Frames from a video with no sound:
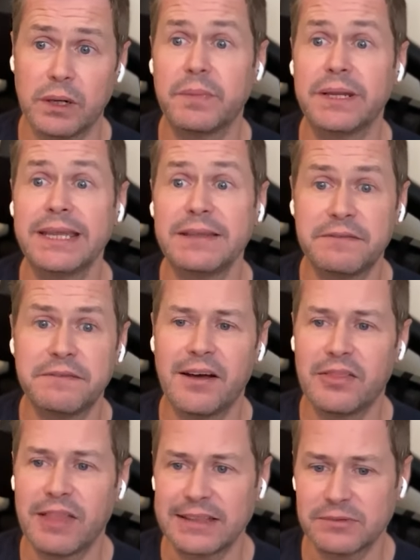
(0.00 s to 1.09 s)
beneath
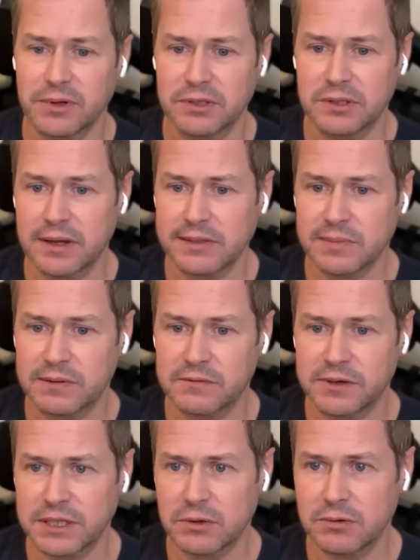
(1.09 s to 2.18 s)
that £100,000
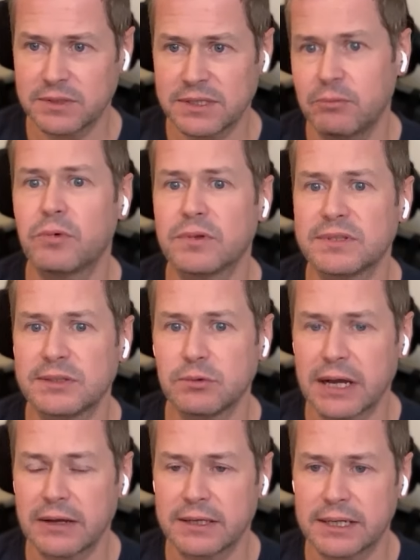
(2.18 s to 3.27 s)
threshold once it's all
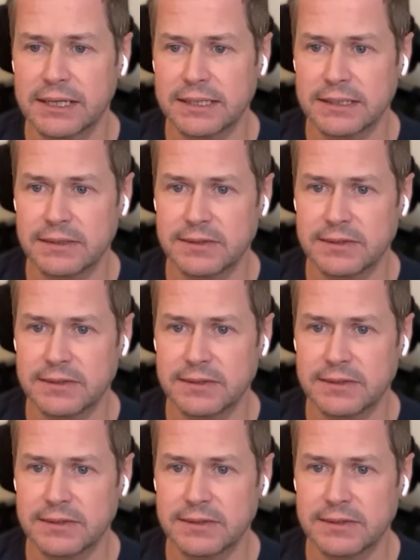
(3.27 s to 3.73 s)
calculated.